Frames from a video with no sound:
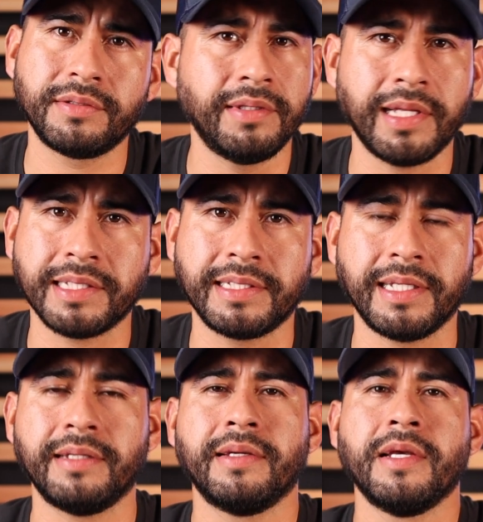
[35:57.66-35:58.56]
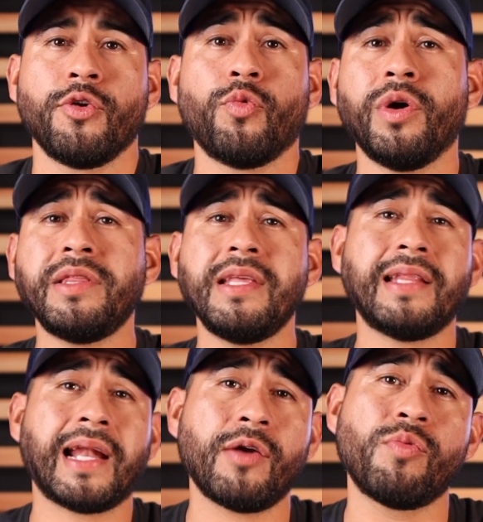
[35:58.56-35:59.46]
that's it. One
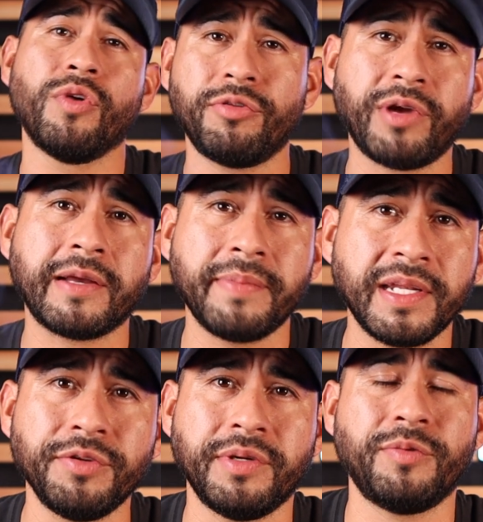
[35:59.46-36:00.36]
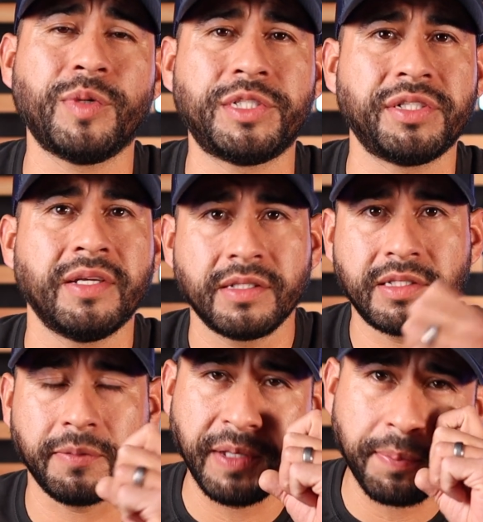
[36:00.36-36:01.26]
thing that I would recommend doing, which
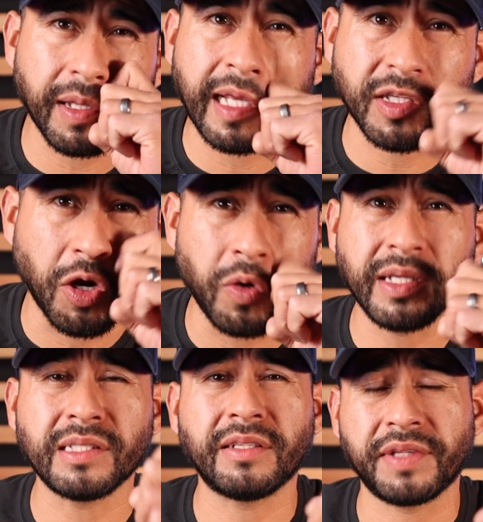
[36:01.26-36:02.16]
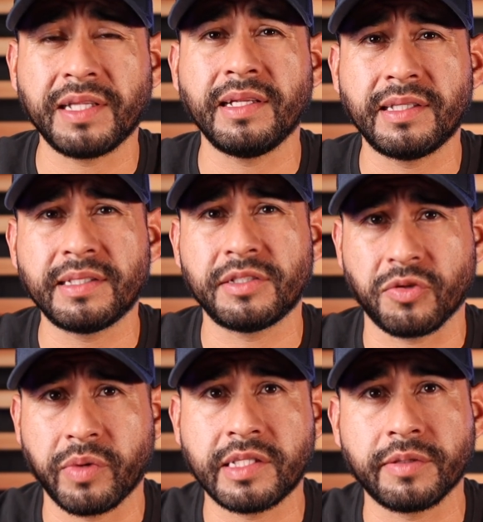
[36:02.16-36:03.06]
to people like Tony and stuff, they think this is
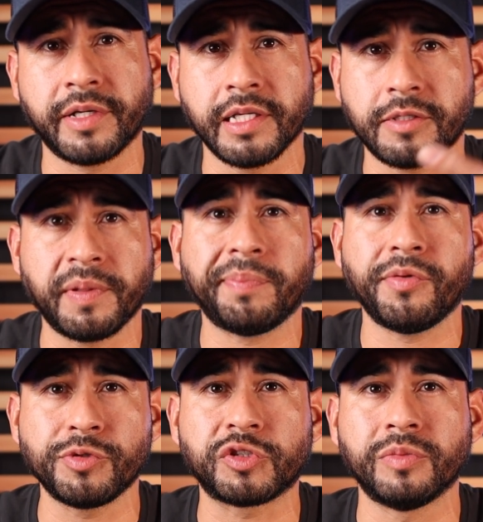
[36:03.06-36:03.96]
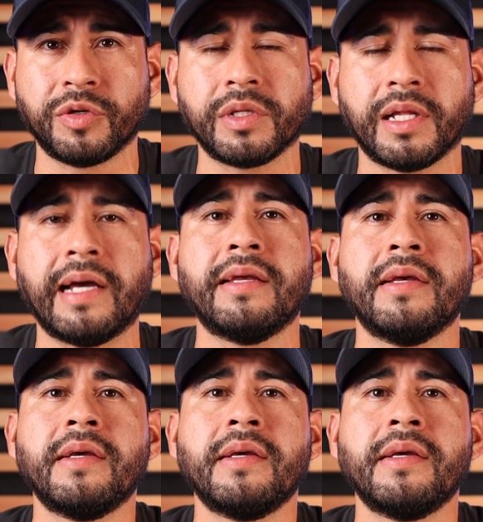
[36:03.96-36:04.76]
a waste of money. To people who smoke a lot,